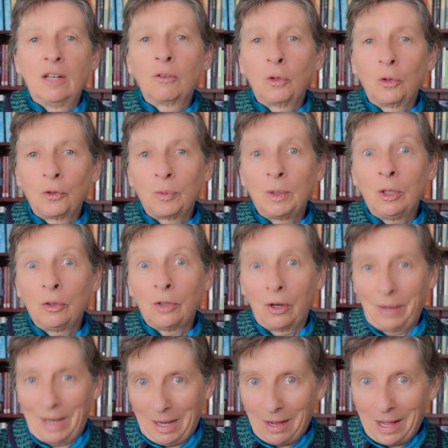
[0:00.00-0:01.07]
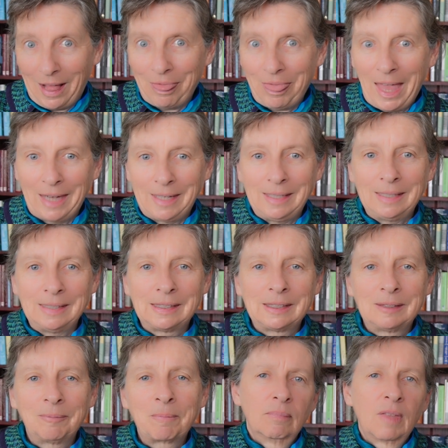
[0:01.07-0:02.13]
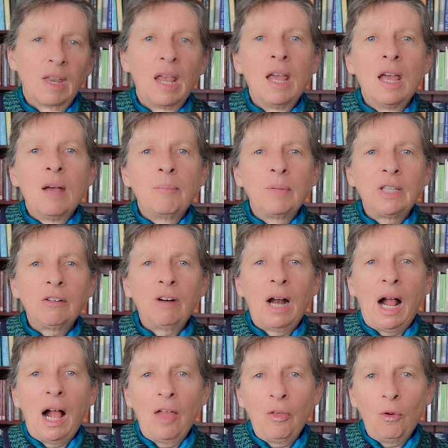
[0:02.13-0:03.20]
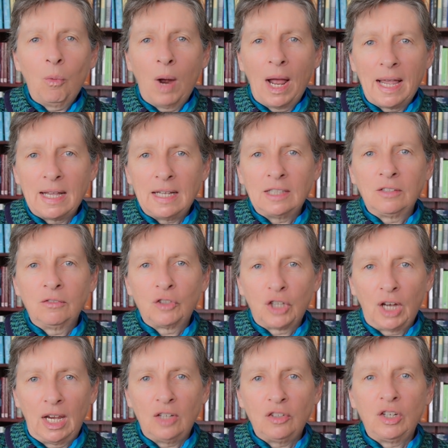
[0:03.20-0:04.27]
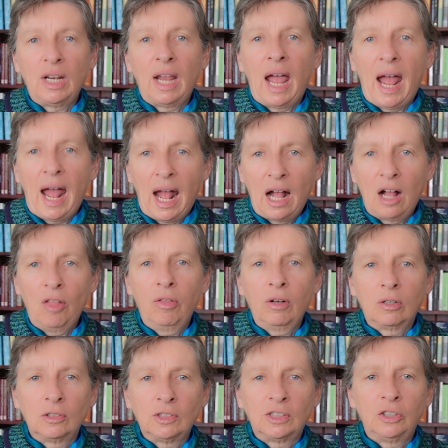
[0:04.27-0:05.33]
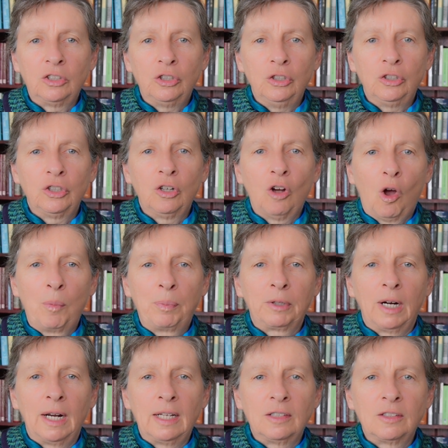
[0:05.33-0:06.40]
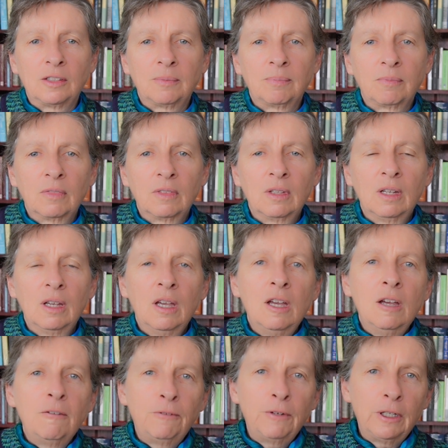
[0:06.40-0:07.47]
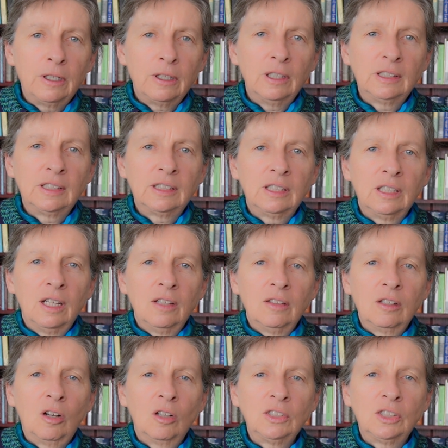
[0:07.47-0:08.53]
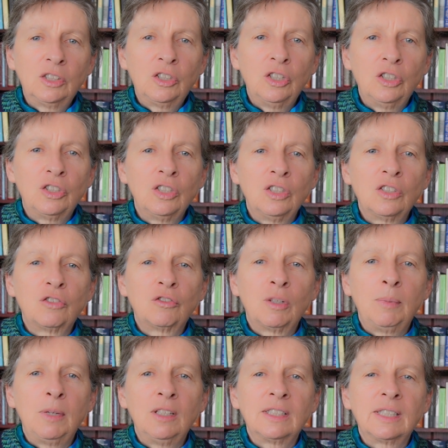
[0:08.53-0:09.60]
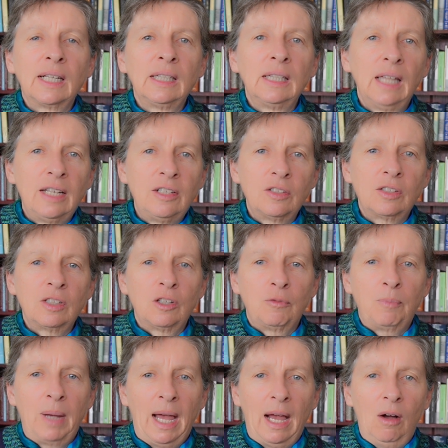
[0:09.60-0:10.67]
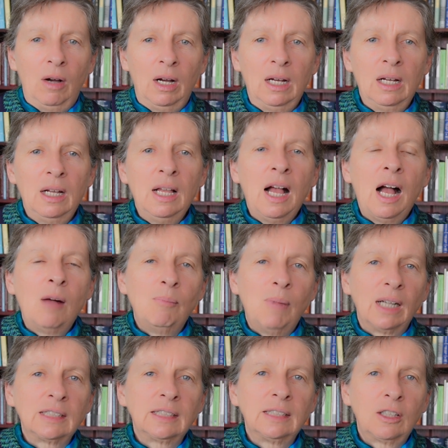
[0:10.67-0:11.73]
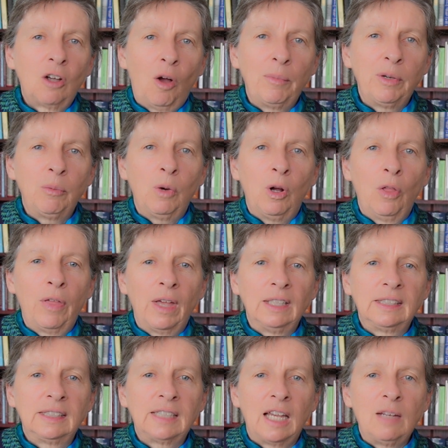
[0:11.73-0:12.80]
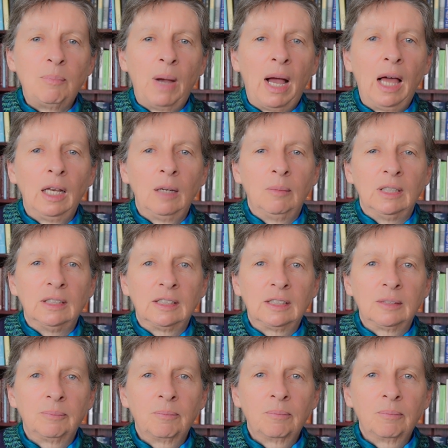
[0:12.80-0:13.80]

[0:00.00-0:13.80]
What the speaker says: of course, we all know how hard that is. But there are other ways of changing how the Constitution operates. First, the Constitution distributes legislative power amongst the Commonwealth and state parliaments.